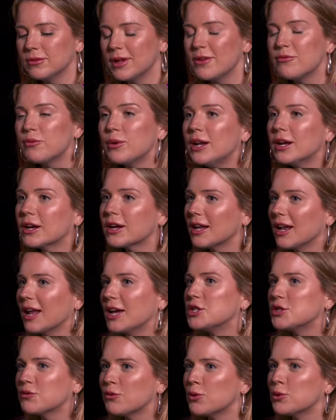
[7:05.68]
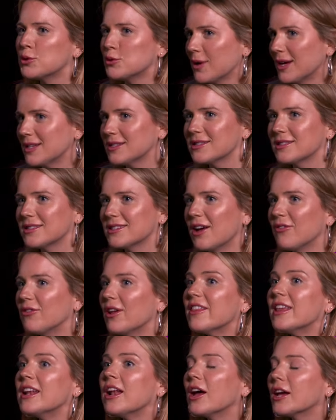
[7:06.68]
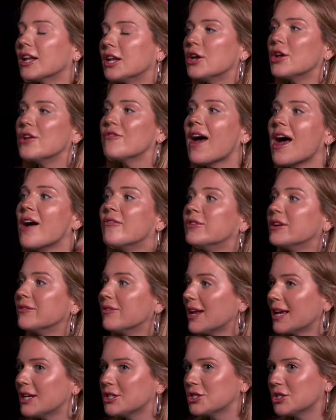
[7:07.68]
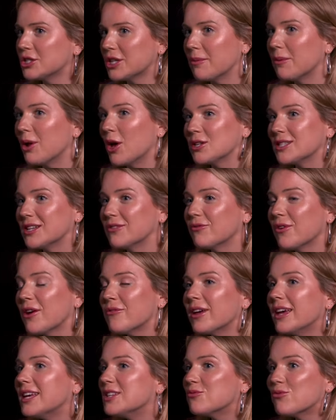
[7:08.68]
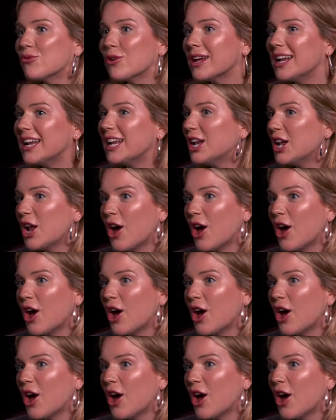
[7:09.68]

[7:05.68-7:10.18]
if we look at, like, divorce rates and stuff, like, the likelihood of every relationship lasting forever is really